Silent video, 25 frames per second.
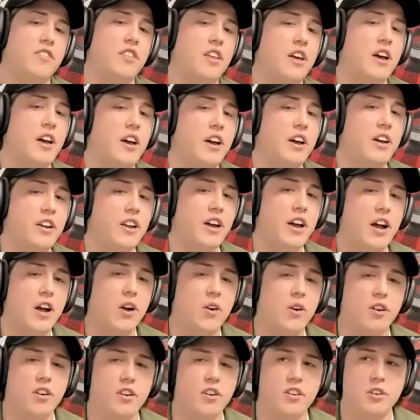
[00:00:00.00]
off that,
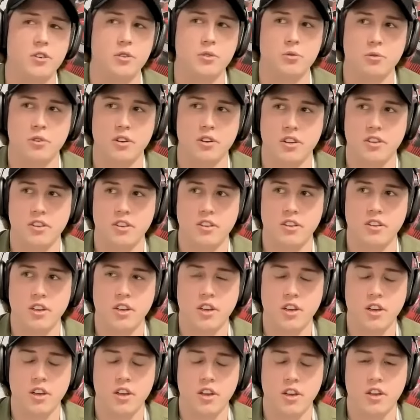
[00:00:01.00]
how are you with
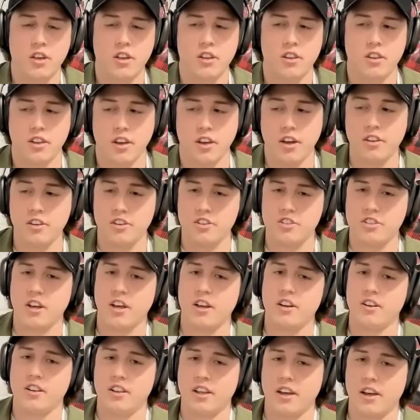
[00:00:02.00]
the other
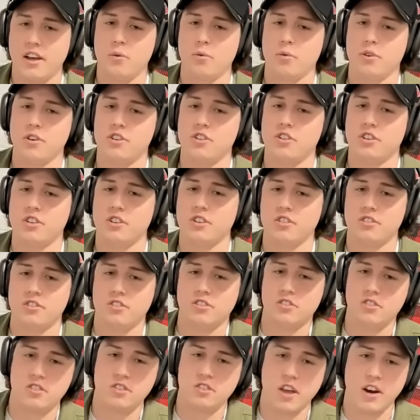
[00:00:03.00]
side to that, which
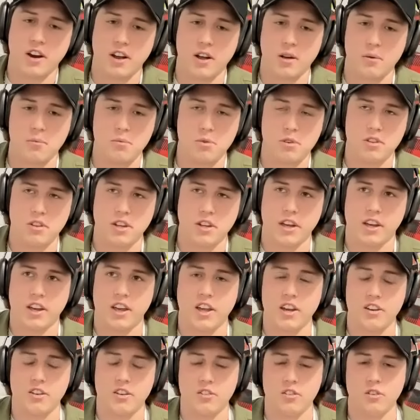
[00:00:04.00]
is setup? Like,
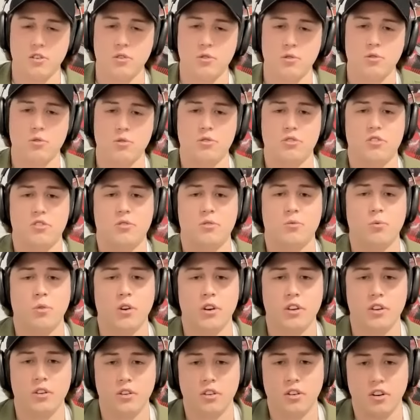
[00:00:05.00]
can you use
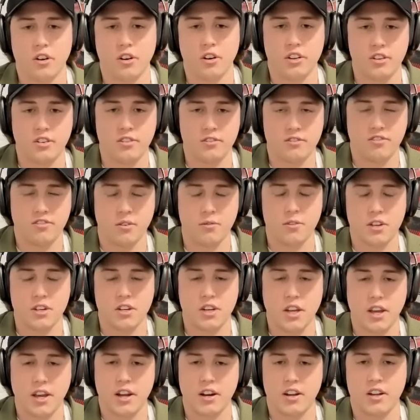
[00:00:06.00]
what you learn from the
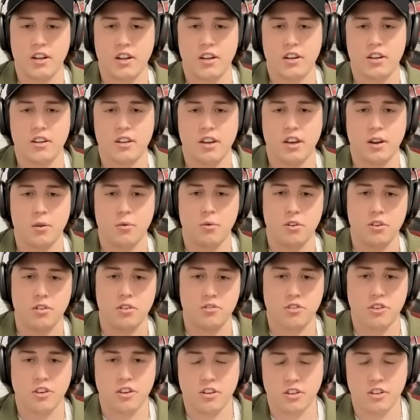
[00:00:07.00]
data and what you
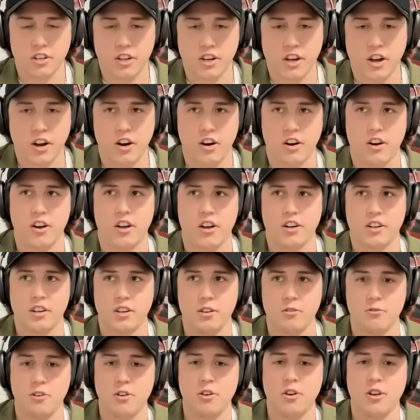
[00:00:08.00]
feel in the car and
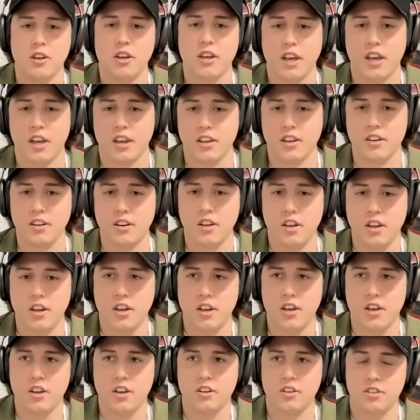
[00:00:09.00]
communicate
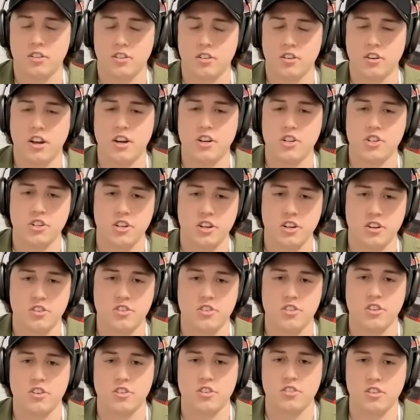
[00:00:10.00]
to your
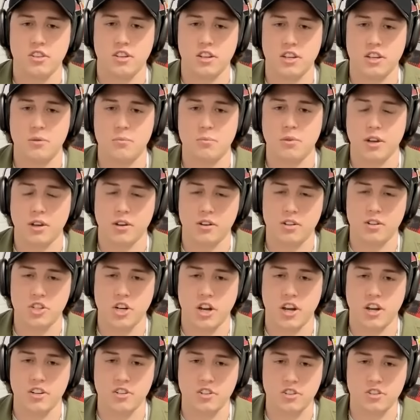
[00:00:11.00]
engineers, to your team, like
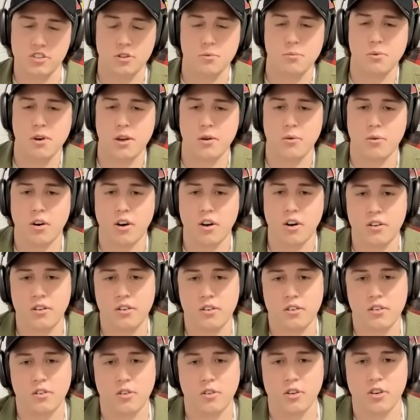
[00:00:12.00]
changes you might want?
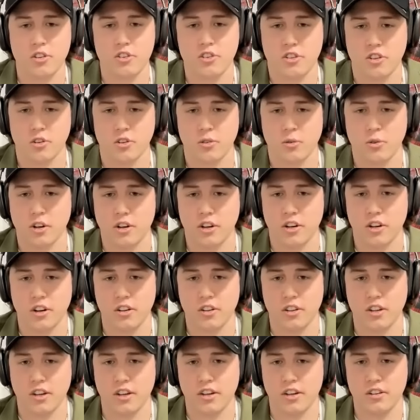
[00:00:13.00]
Or are you still working
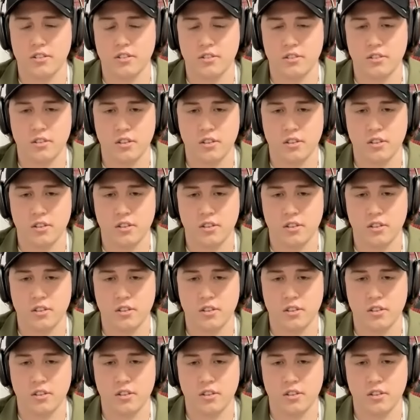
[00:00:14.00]
on that?